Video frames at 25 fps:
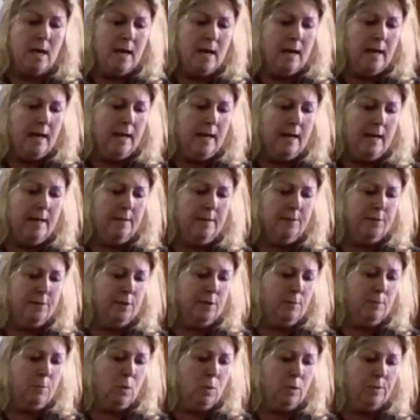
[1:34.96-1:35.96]
and
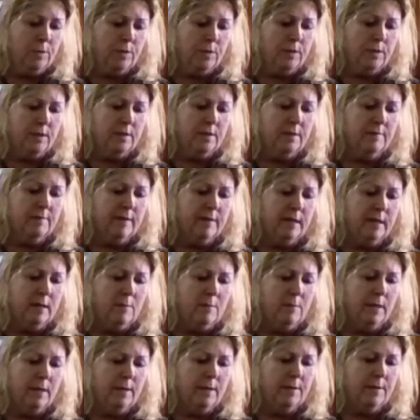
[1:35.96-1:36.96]
supports the
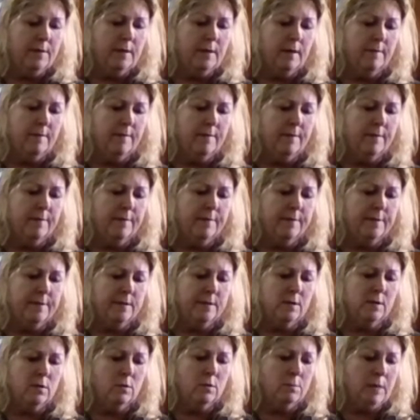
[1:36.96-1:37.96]
development of the
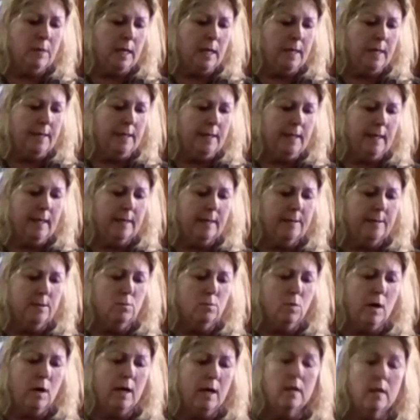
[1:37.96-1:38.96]
physical body as
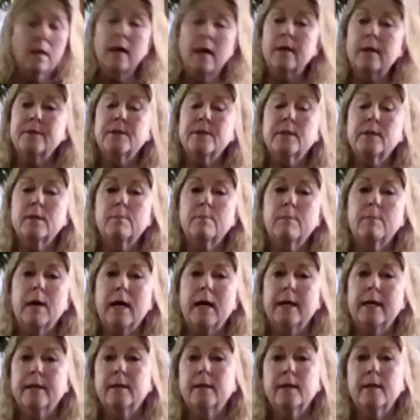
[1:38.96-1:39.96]
well as the
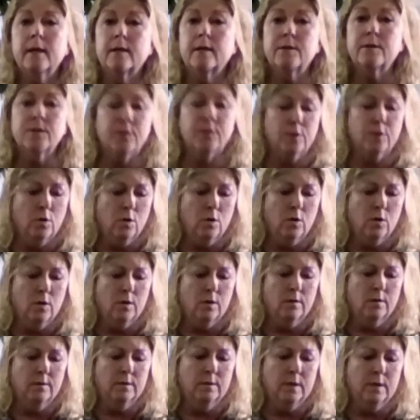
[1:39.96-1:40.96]
mind and
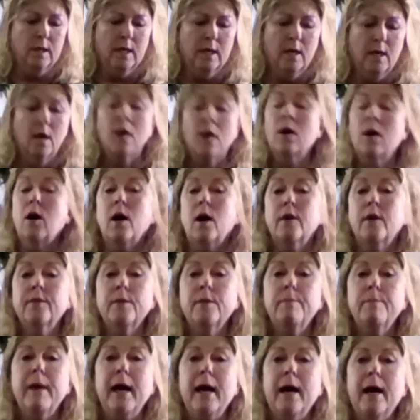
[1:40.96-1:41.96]
soul on the
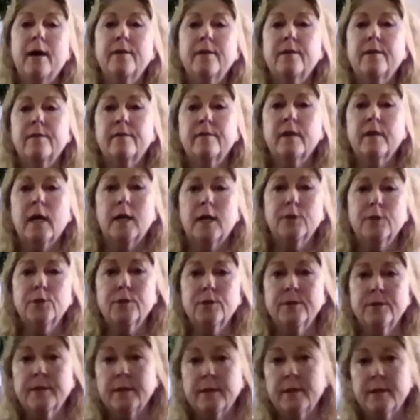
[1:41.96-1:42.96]
path of
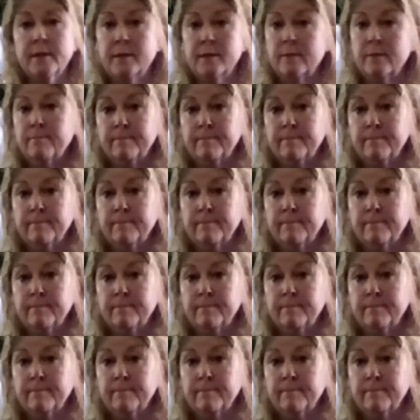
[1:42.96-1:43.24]
consciousness.